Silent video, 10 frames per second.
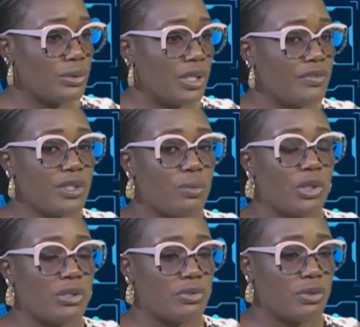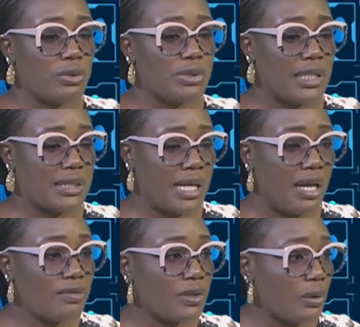someone is told that they
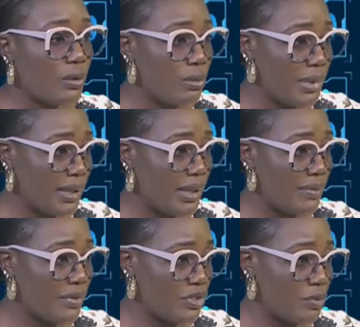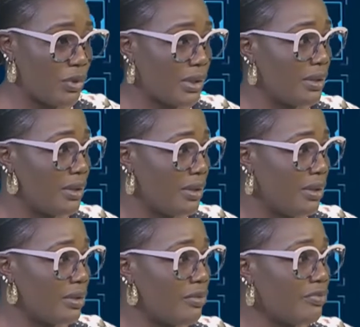have glaucoma at this point,
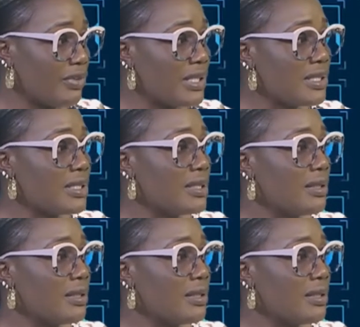the first